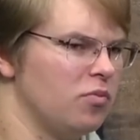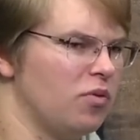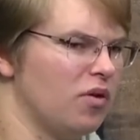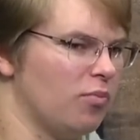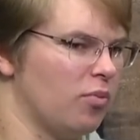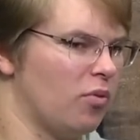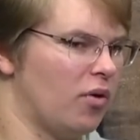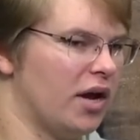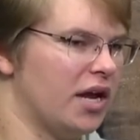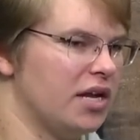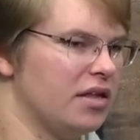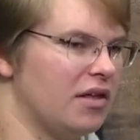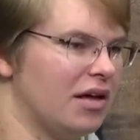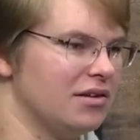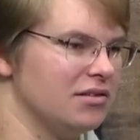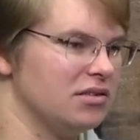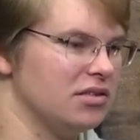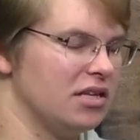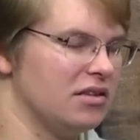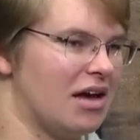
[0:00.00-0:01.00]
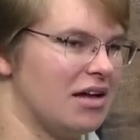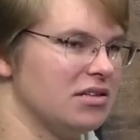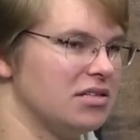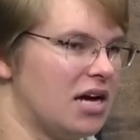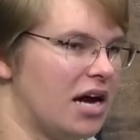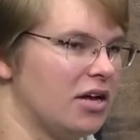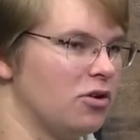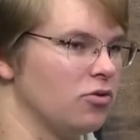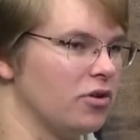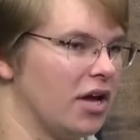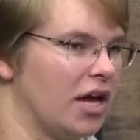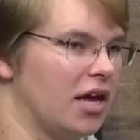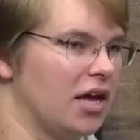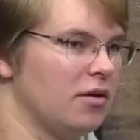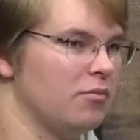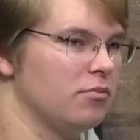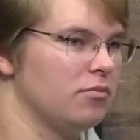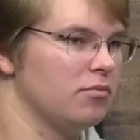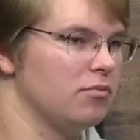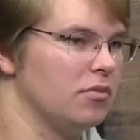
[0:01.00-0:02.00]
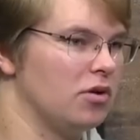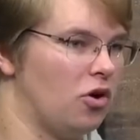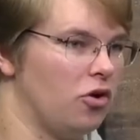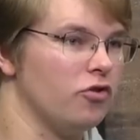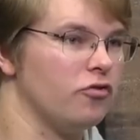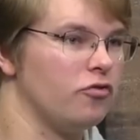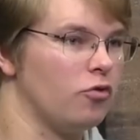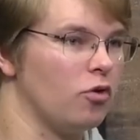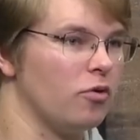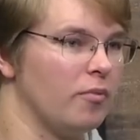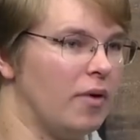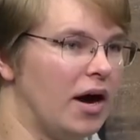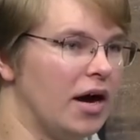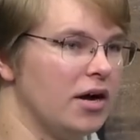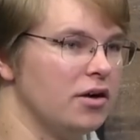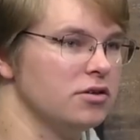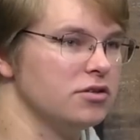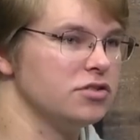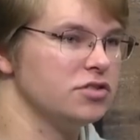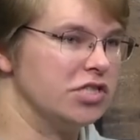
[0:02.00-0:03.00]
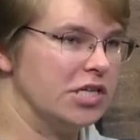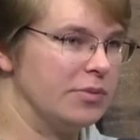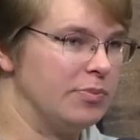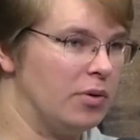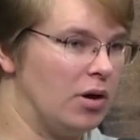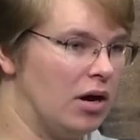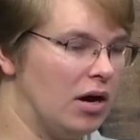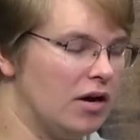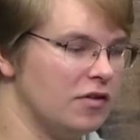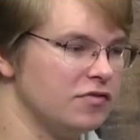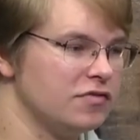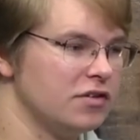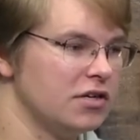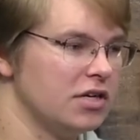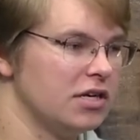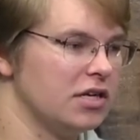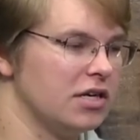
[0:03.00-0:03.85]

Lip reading: be playing in that title game of the Fort Myers tip-off,